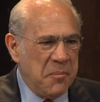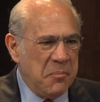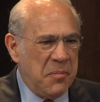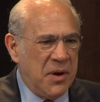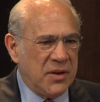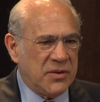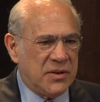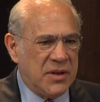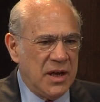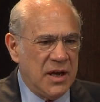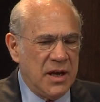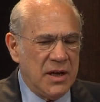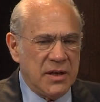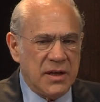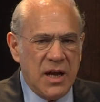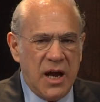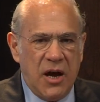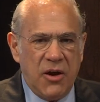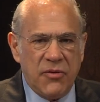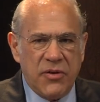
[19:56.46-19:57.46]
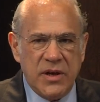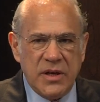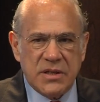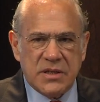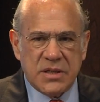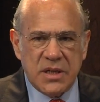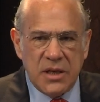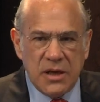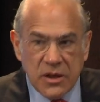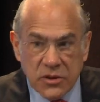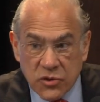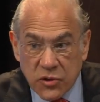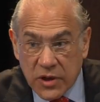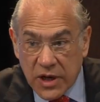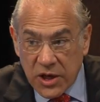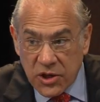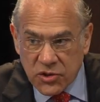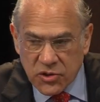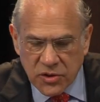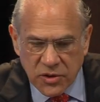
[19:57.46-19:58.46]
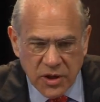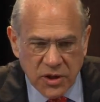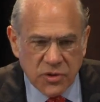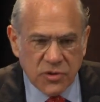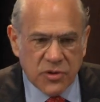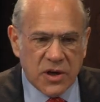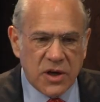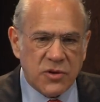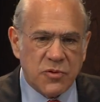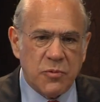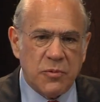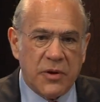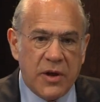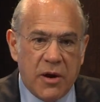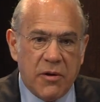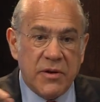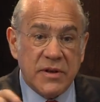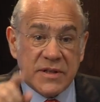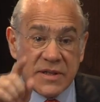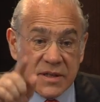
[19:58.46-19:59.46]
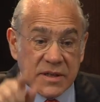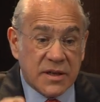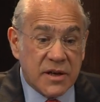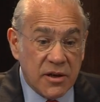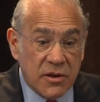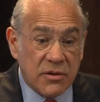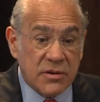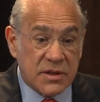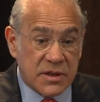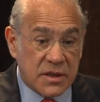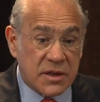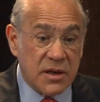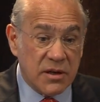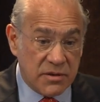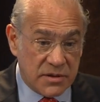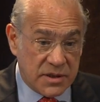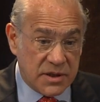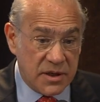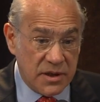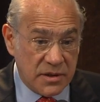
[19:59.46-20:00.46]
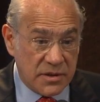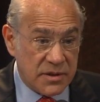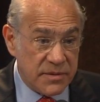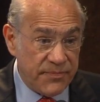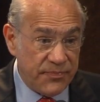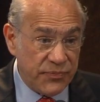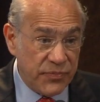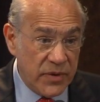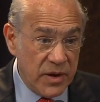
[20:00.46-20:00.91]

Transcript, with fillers: But now they say education, education. Well, now it's skills, skills, skills,